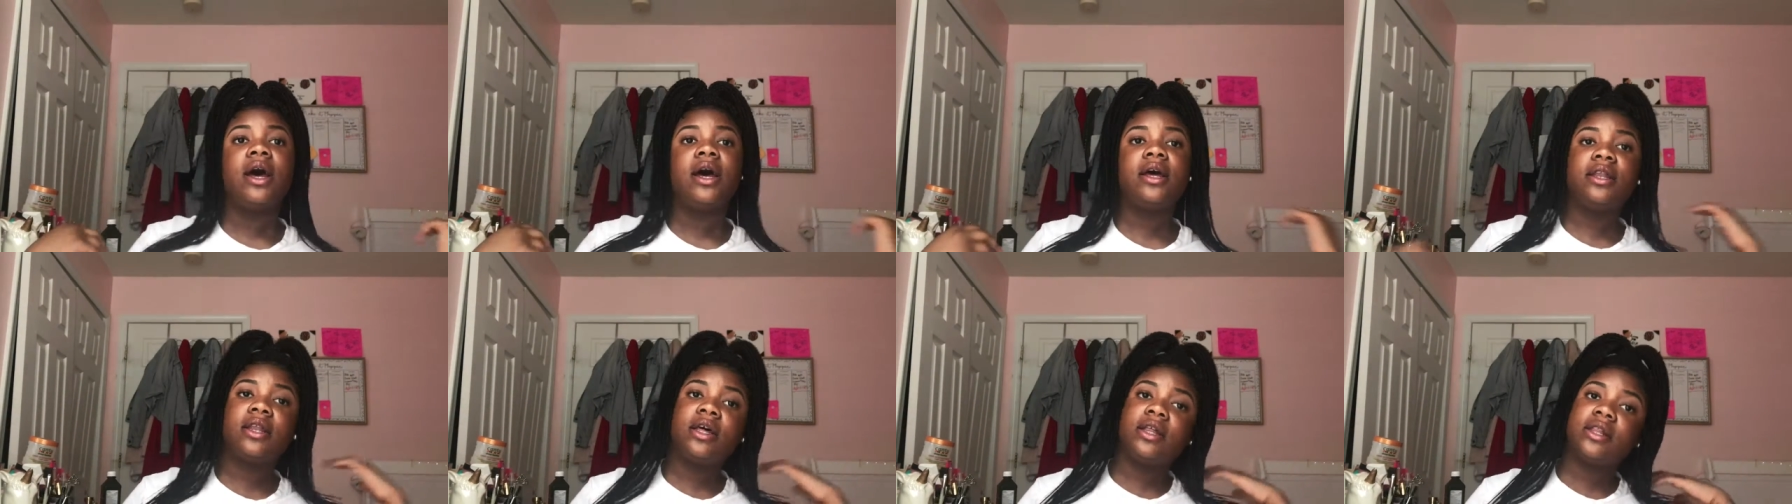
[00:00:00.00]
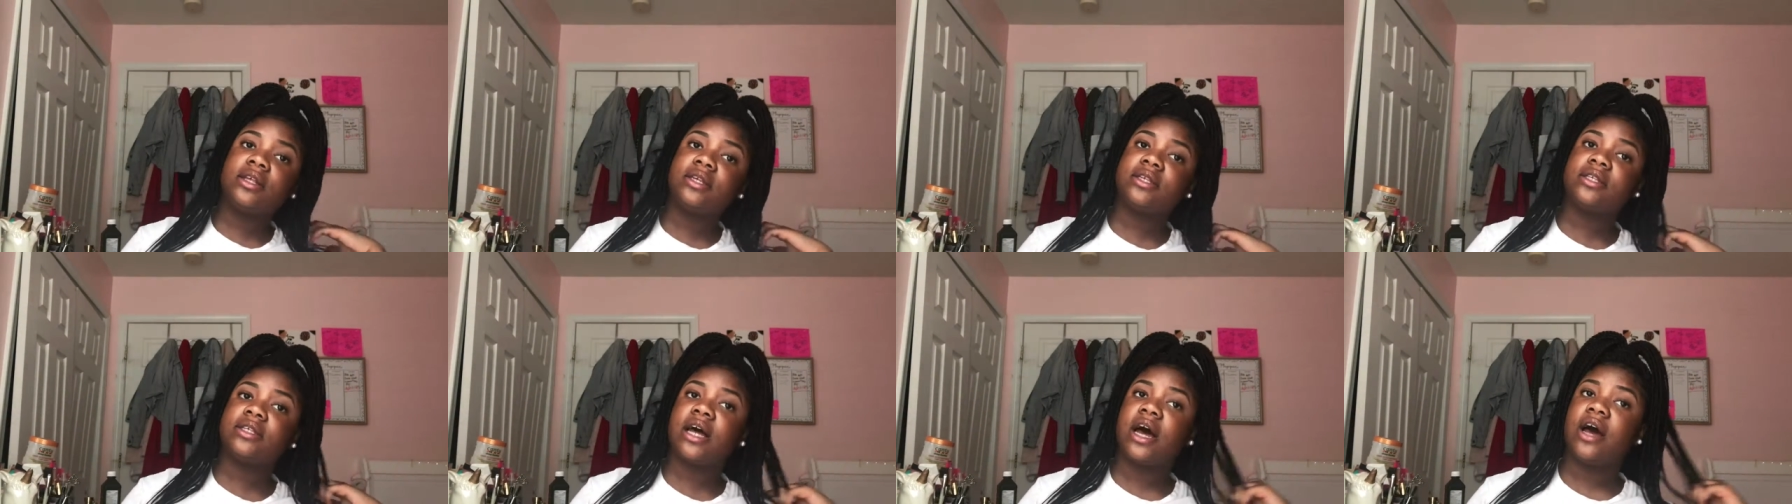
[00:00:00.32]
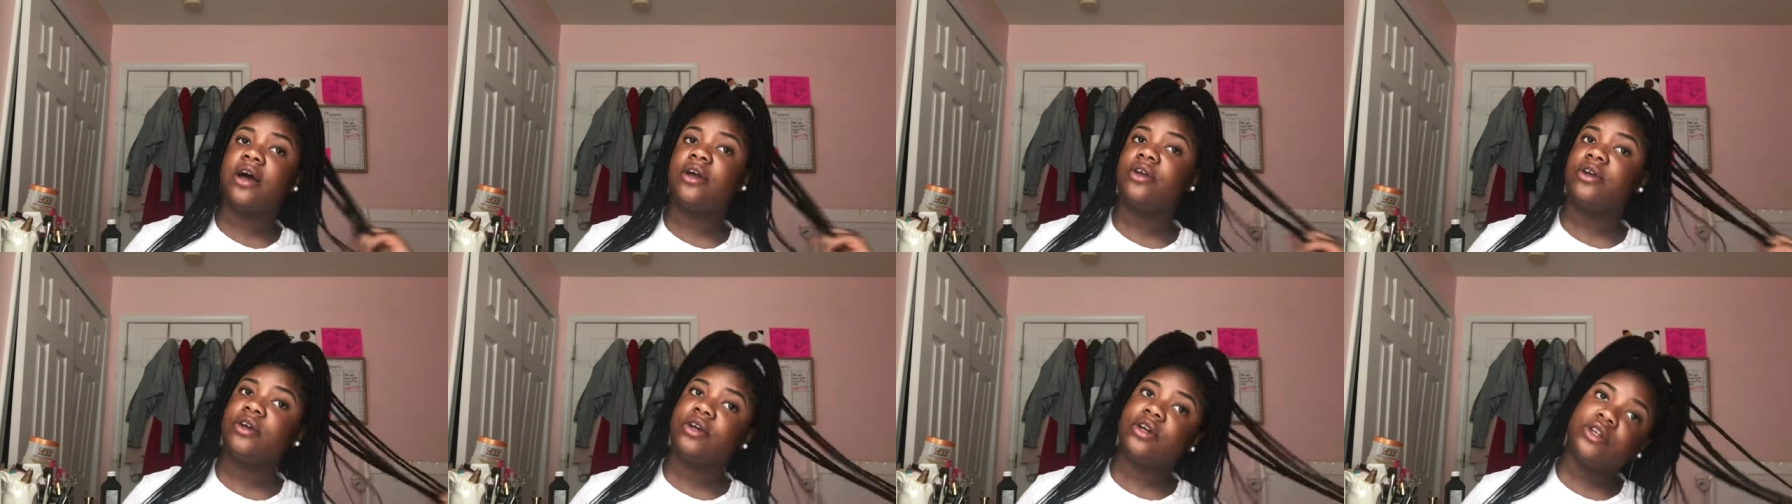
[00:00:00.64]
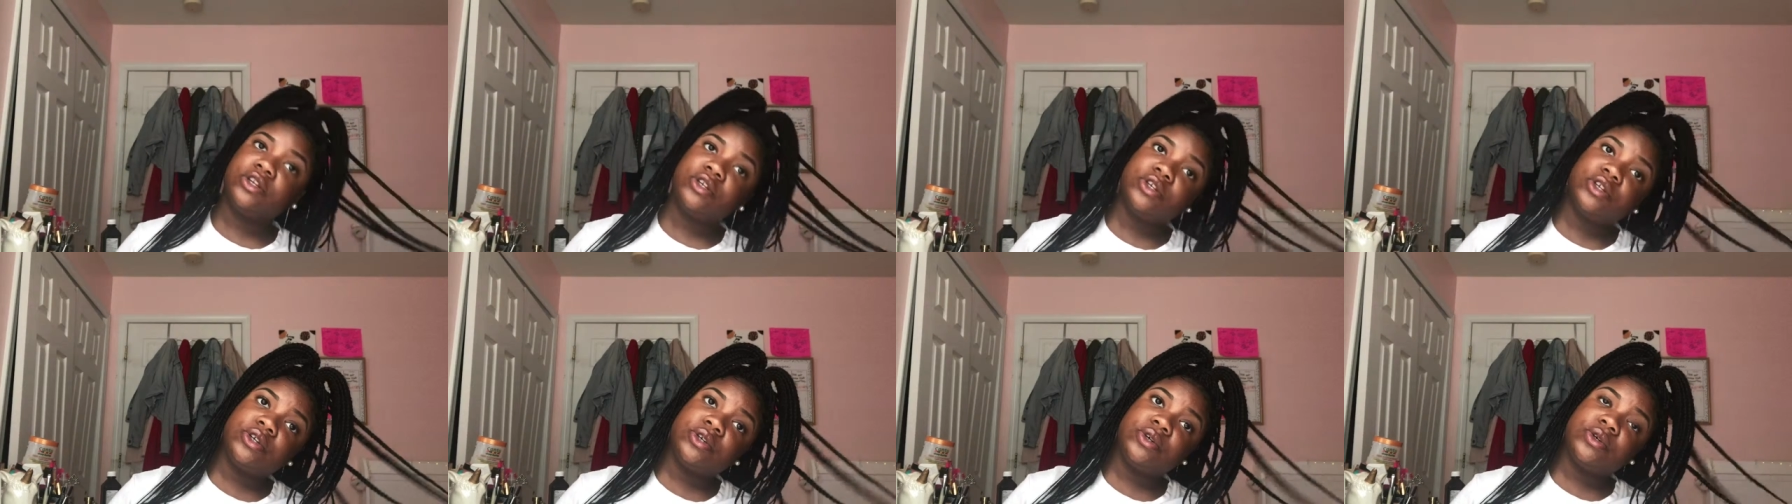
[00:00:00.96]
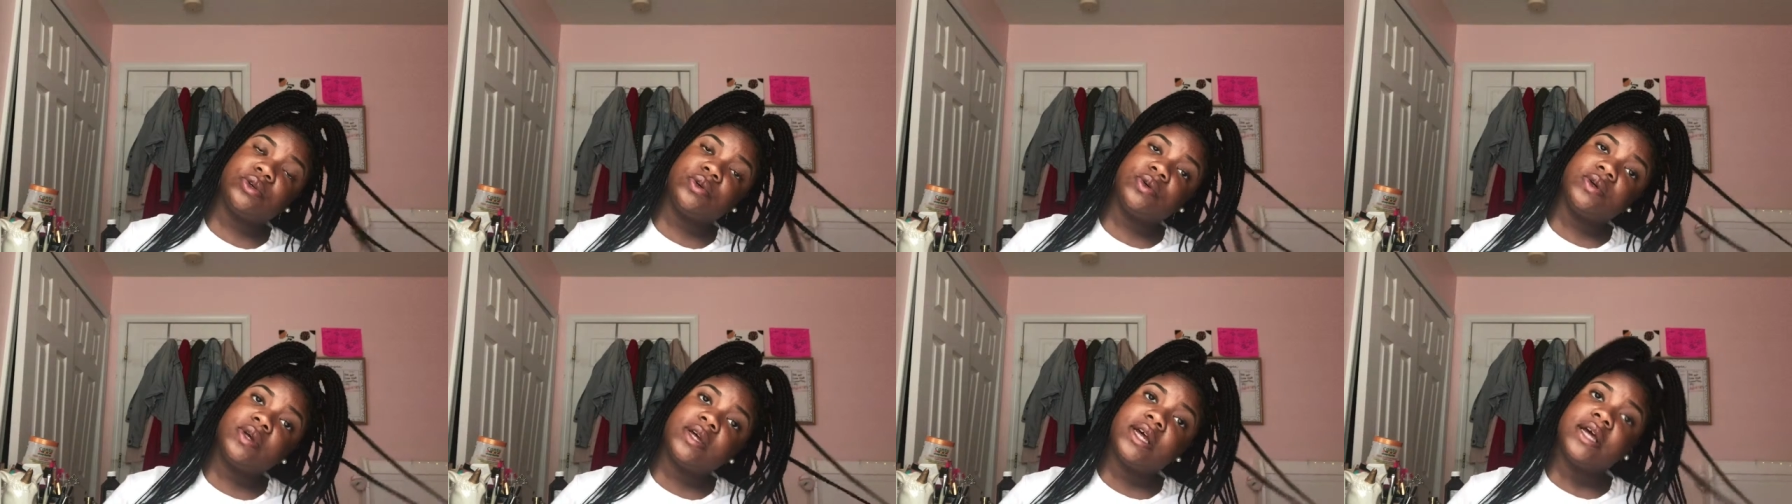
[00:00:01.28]
another style you can do.
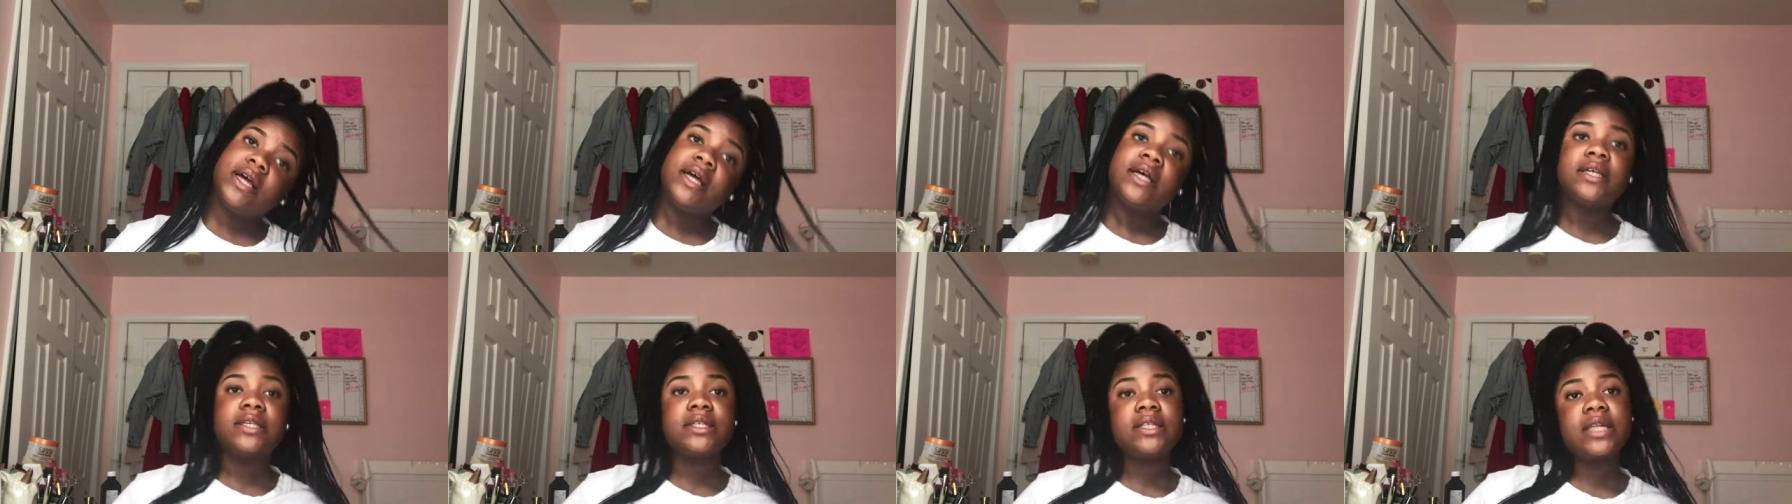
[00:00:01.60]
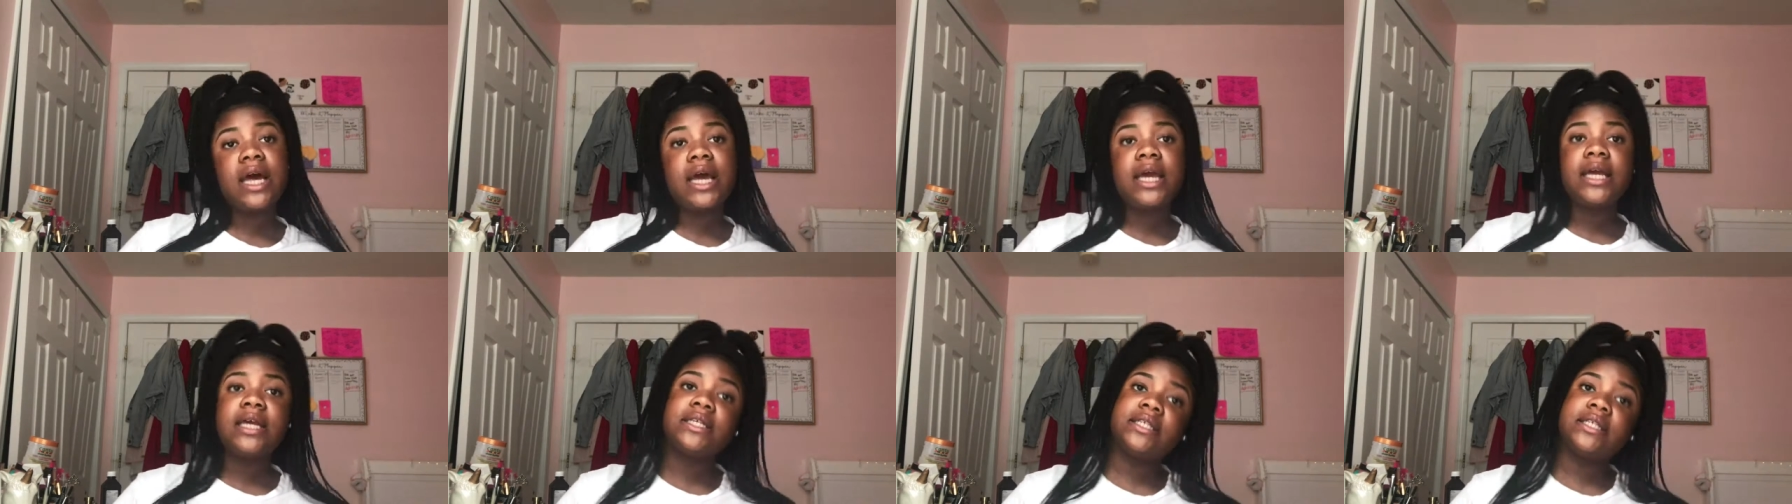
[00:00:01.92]
Slight